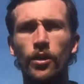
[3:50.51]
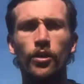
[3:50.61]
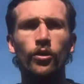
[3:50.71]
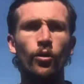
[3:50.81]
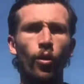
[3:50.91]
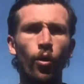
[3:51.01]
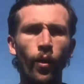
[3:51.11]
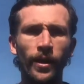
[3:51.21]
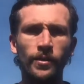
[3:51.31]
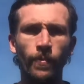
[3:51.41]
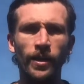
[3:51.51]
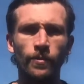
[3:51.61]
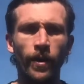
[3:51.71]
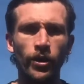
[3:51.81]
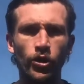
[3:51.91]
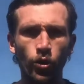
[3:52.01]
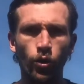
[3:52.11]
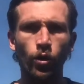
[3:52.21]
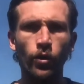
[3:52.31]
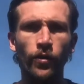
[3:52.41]
You always must make
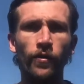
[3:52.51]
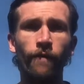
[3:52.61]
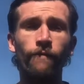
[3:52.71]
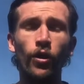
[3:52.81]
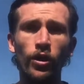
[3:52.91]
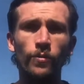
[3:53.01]
sure that the first